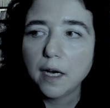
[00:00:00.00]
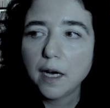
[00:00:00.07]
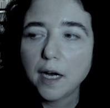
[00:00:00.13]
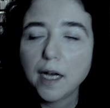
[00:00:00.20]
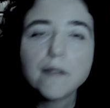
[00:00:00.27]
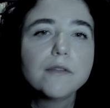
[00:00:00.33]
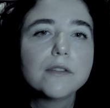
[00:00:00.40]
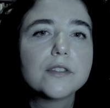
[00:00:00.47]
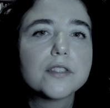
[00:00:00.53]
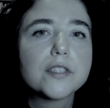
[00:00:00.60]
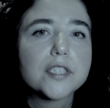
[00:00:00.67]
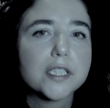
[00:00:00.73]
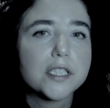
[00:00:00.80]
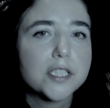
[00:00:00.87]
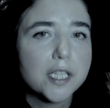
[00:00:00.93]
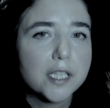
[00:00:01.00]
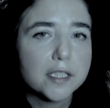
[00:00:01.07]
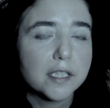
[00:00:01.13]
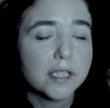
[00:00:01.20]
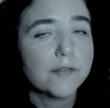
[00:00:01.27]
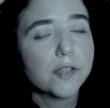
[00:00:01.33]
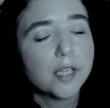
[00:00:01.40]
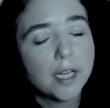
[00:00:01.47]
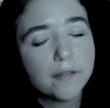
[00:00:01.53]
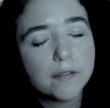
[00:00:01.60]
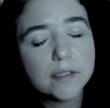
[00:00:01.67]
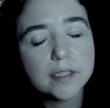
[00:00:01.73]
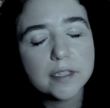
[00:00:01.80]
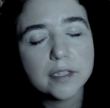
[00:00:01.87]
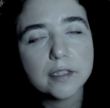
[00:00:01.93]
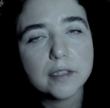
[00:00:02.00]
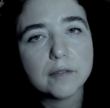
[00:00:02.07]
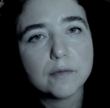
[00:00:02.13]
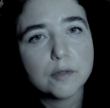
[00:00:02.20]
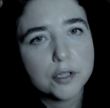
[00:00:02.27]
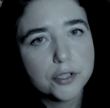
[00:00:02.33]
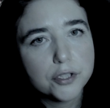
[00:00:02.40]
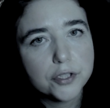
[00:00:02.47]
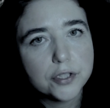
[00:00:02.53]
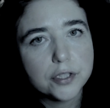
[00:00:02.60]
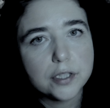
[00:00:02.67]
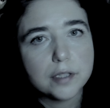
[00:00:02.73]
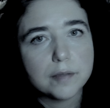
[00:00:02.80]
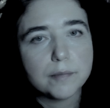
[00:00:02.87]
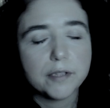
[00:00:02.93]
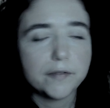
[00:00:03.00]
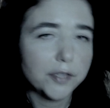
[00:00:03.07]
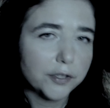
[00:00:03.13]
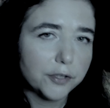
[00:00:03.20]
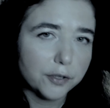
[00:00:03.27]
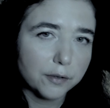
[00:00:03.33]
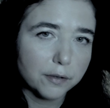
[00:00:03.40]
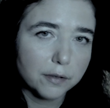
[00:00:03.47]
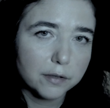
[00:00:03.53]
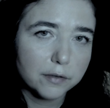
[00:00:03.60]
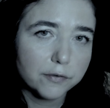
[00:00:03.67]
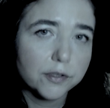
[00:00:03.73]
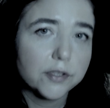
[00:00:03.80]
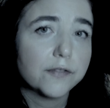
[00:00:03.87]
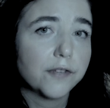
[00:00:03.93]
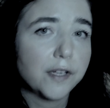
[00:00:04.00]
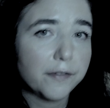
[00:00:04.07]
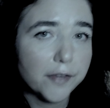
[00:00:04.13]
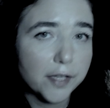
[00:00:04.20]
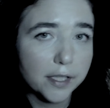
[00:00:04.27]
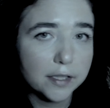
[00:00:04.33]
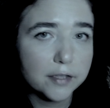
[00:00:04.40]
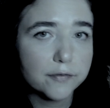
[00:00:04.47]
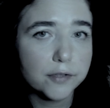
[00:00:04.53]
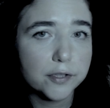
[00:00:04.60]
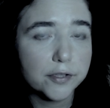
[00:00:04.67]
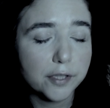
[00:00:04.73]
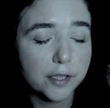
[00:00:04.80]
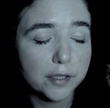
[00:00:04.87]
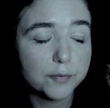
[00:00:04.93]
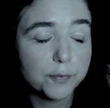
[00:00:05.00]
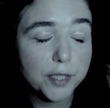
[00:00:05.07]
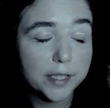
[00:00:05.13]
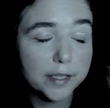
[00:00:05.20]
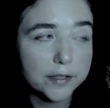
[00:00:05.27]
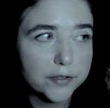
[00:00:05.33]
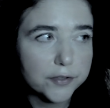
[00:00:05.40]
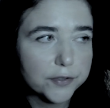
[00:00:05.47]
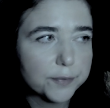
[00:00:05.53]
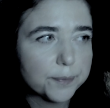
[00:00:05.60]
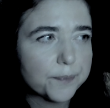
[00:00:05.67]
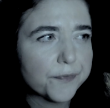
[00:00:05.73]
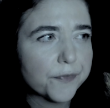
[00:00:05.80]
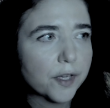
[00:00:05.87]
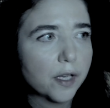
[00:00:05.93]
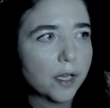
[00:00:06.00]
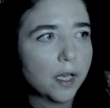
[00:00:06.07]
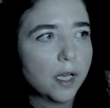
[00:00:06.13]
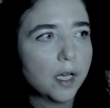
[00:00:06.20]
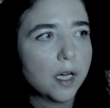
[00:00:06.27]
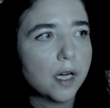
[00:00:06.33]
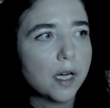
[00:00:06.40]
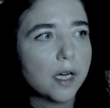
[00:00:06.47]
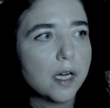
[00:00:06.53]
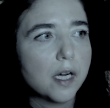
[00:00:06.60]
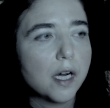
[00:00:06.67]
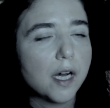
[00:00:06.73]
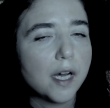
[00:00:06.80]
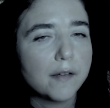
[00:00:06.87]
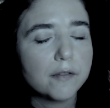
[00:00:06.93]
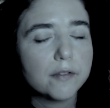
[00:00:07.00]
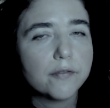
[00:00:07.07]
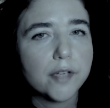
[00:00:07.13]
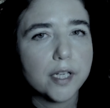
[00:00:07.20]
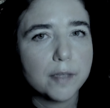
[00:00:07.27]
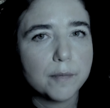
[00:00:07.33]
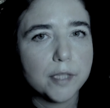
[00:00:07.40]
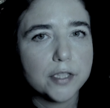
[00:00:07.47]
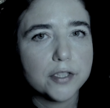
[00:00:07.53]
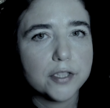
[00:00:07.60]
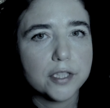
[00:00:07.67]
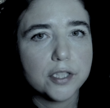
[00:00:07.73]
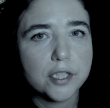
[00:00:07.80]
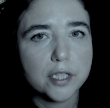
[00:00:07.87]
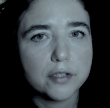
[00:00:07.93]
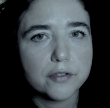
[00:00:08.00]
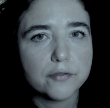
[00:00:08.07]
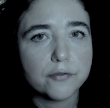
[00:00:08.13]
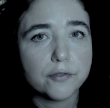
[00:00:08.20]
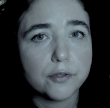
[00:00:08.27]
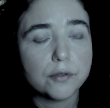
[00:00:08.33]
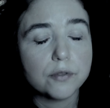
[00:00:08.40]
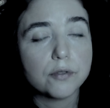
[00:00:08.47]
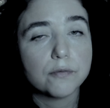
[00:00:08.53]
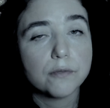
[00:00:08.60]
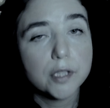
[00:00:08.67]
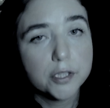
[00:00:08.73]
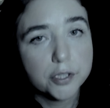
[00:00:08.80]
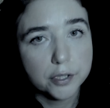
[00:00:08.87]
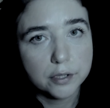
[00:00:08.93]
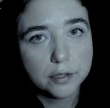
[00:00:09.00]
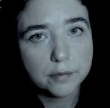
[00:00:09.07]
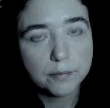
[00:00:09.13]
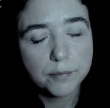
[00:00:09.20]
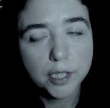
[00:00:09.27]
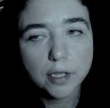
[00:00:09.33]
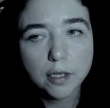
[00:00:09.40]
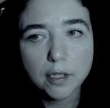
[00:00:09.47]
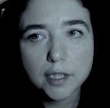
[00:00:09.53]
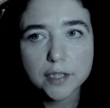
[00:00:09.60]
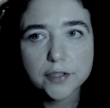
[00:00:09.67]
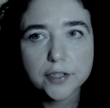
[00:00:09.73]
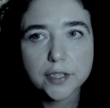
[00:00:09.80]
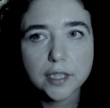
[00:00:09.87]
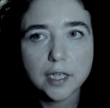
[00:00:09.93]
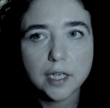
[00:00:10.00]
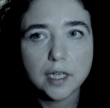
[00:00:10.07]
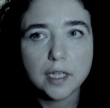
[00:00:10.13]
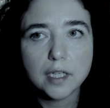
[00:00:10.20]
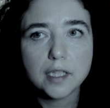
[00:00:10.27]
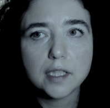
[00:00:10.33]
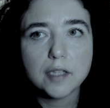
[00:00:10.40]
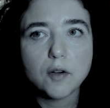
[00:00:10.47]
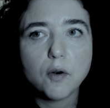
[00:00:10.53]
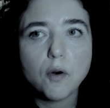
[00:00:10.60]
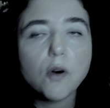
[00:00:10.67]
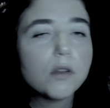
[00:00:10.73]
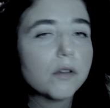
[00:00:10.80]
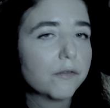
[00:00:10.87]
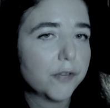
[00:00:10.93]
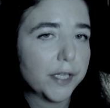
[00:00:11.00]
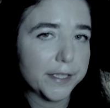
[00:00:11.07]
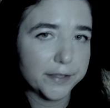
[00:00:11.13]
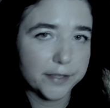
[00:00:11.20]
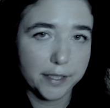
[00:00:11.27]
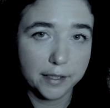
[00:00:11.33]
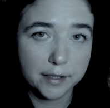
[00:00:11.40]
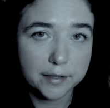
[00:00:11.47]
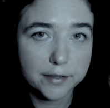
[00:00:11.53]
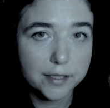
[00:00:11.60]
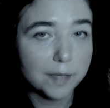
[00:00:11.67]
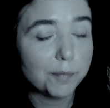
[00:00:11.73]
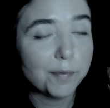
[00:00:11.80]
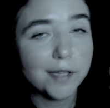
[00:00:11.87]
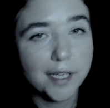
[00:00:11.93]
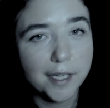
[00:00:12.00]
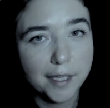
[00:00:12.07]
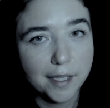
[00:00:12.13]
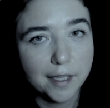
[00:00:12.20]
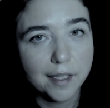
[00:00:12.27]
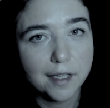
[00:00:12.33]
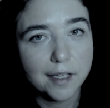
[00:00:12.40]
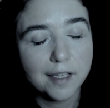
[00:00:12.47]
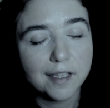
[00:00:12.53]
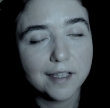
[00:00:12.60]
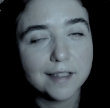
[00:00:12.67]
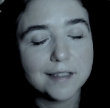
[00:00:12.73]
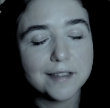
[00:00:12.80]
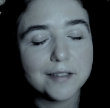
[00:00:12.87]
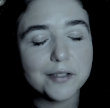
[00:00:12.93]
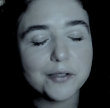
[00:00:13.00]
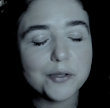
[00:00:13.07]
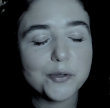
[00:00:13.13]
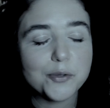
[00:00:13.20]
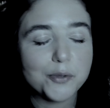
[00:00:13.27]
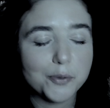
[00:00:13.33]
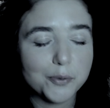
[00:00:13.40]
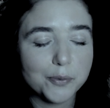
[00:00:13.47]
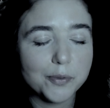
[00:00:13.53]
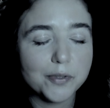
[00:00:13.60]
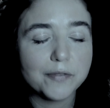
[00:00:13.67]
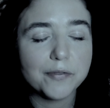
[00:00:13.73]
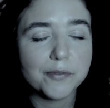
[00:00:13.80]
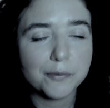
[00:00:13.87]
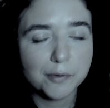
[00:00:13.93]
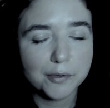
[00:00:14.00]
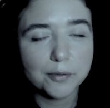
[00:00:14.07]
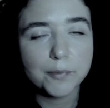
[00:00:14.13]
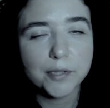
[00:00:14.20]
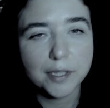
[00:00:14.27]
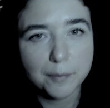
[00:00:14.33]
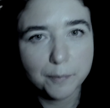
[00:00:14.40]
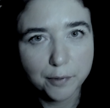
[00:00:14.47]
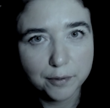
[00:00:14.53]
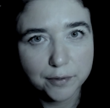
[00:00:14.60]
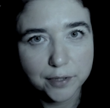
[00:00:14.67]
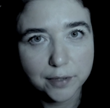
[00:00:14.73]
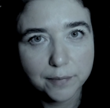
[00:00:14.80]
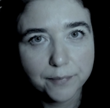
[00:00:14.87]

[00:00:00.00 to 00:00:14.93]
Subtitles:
I would suggest, if you haven't watched my video 25 things for serious pianists, I would very much suggest for you to watch it, because all of these things apply to you if you want to be a composer.